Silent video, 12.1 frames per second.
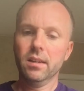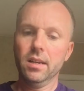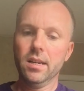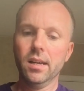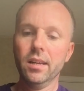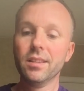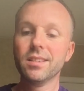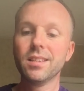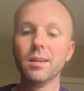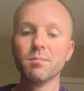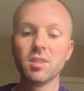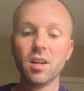At the
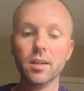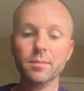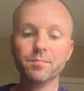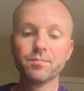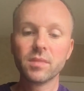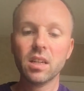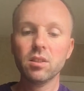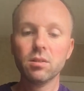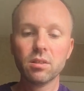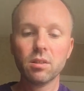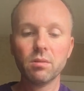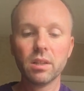same time, I do
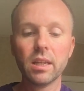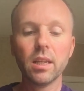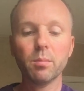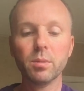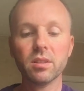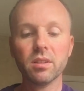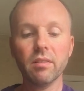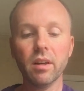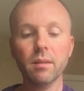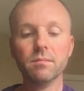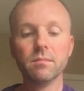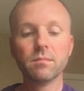still want to keep a
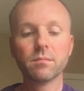Shavette,